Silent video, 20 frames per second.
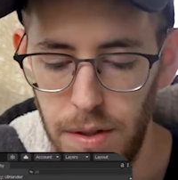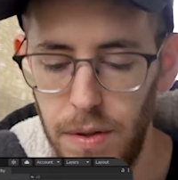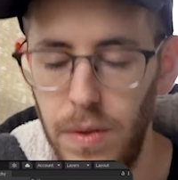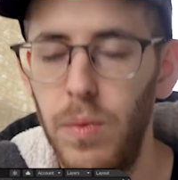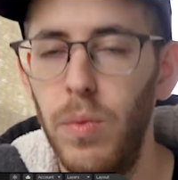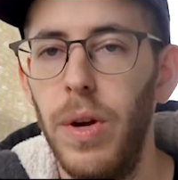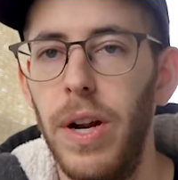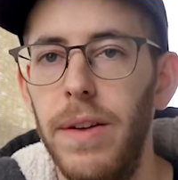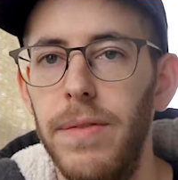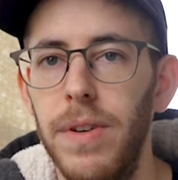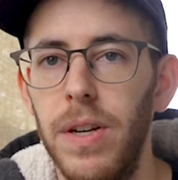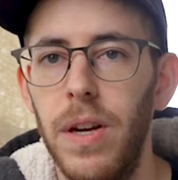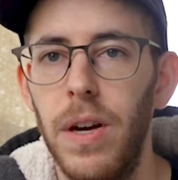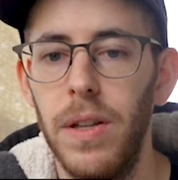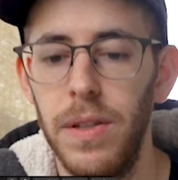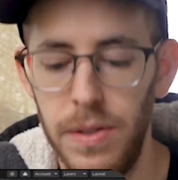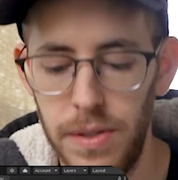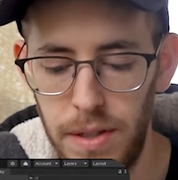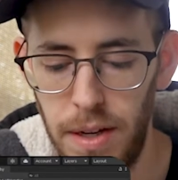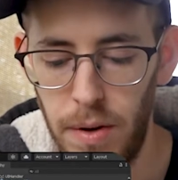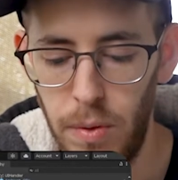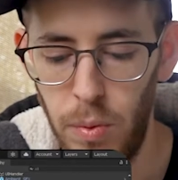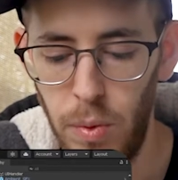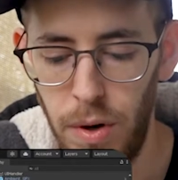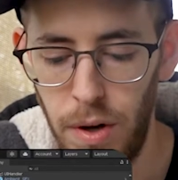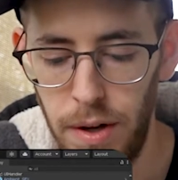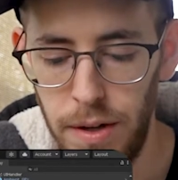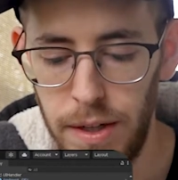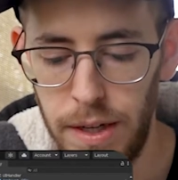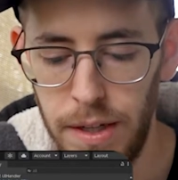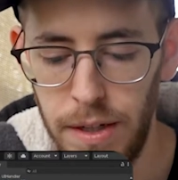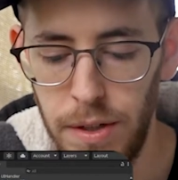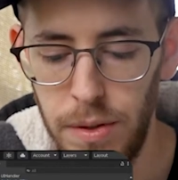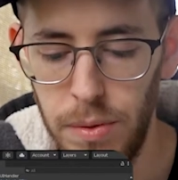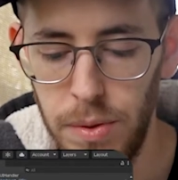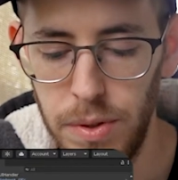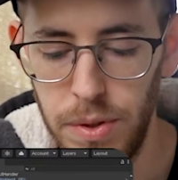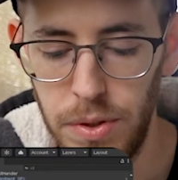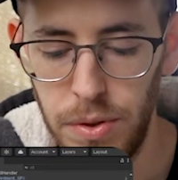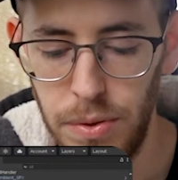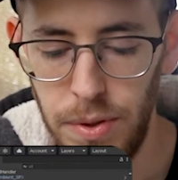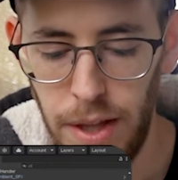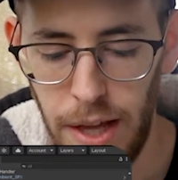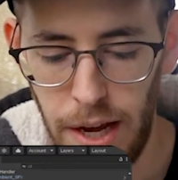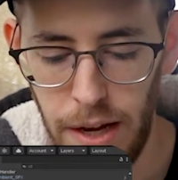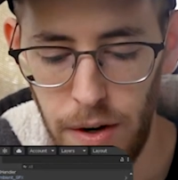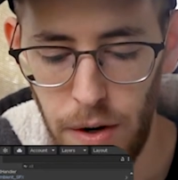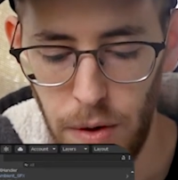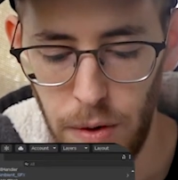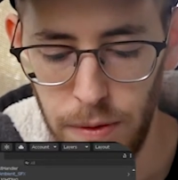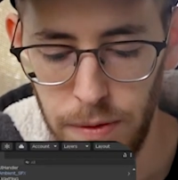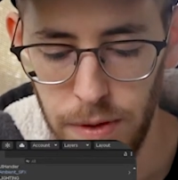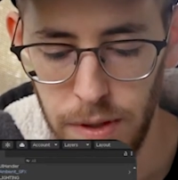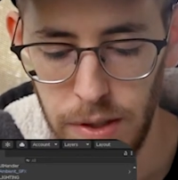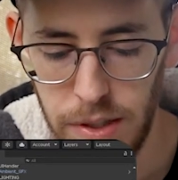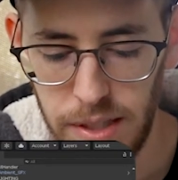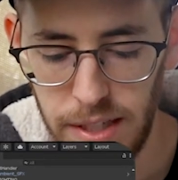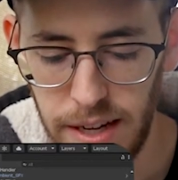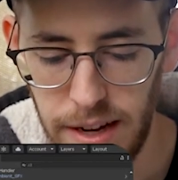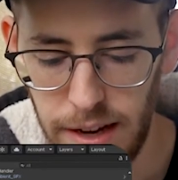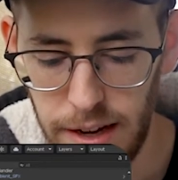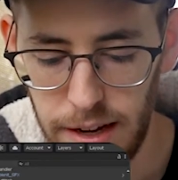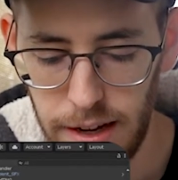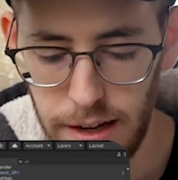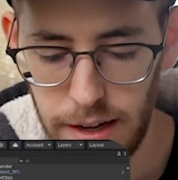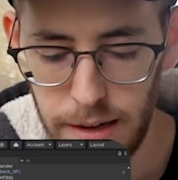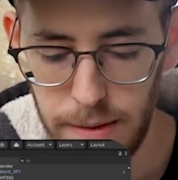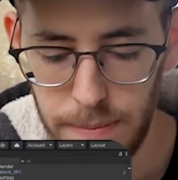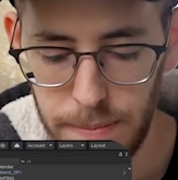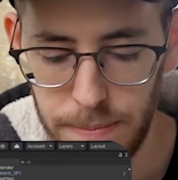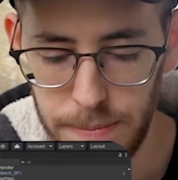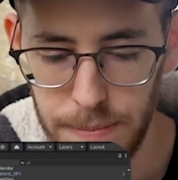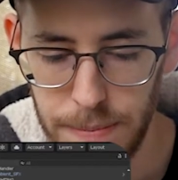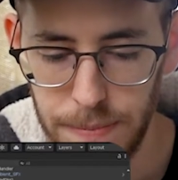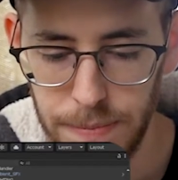whatever colors I want, and it will do that over time.